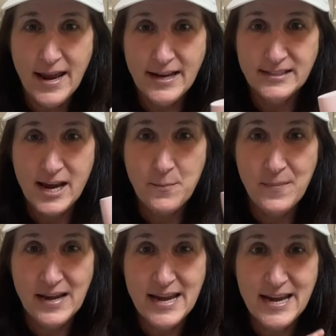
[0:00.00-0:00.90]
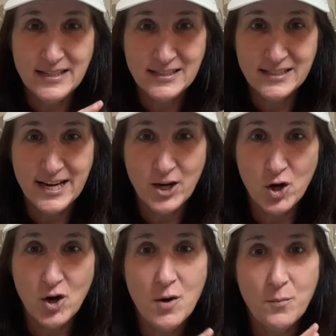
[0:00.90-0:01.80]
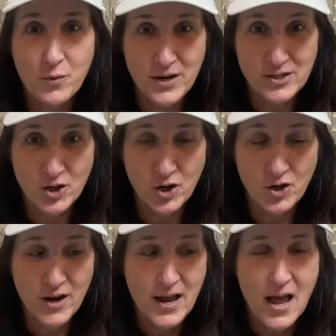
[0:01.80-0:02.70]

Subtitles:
It's a mini sticker printer.